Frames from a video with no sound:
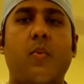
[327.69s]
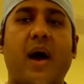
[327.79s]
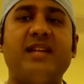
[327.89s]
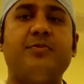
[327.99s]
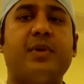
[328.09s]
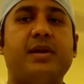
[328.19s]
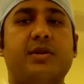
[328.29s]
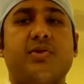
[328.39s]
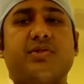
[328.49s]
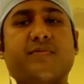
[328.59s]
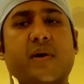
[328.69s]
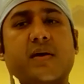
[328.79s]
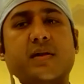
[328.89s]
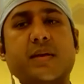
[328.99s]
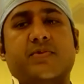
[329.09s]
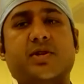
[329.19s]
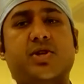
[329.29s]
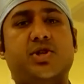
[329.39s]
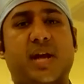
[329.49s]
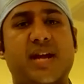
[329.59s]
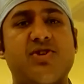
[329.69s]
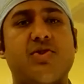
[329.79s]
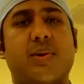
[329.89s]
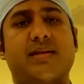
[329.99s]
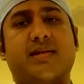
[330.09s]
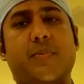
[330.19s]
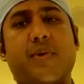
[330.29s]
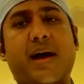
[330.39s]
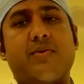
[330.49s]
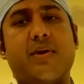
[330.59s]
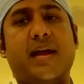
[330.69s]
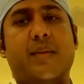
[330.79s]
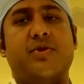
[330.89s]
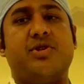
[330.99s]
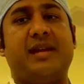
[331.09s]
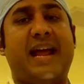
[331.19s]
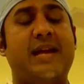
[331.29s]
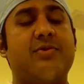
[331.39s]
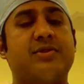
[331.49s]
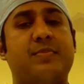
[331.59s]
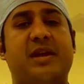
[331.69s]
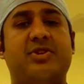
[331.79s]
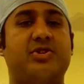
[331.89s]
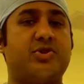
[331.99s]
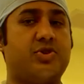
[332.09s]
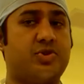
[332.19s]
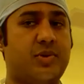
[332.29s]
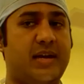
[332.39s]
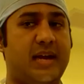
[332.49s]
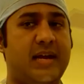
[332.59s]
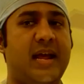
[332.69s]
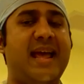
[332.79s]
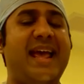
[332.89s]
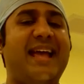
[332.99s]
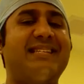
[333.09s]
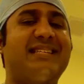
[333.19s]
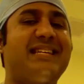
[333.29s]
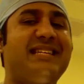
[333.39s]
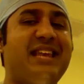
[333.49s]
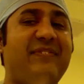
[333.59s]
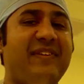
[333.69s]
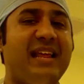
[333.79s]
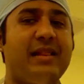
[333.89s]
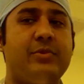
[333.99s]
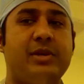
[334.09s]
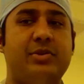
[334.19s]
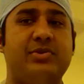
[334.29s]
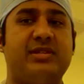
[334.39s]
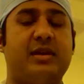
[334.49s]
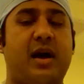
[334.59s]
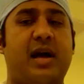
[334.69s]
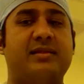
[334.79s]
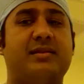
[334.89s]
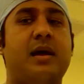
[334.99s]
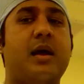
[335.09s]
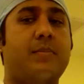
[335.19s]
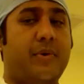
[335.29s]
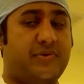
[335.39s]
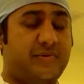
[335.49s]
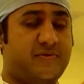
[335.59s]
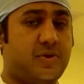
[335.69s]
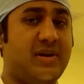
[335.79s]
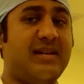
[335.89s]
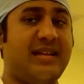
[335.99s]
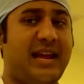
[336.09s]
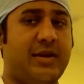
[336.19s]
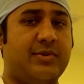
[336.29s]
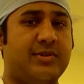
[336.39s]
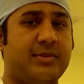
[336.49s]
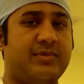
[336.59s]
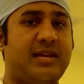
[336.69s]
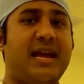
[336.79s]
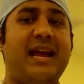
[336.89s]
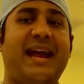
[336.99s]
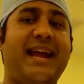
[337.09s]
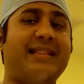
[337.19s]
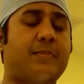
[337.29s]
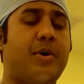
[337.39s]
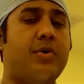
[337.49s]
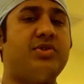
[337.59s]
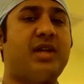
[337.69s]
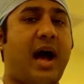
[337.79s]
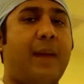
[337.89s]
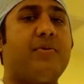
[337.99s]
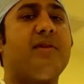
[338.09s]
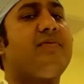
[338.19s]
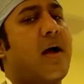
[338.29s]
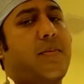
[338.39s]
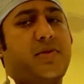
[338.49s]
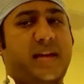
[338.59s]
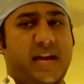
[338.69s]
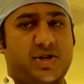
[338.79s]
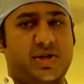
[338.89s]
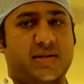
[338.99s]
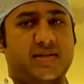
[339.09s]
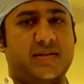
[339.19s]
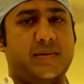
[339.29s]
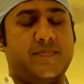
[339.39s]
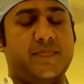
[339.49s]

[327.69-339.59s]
Widespread use of our clips could change the way subarachnoid hemorrhage and aneurysm patients are treated and significantly reduce the cost both of treating the aneurysms and the post-operative complications.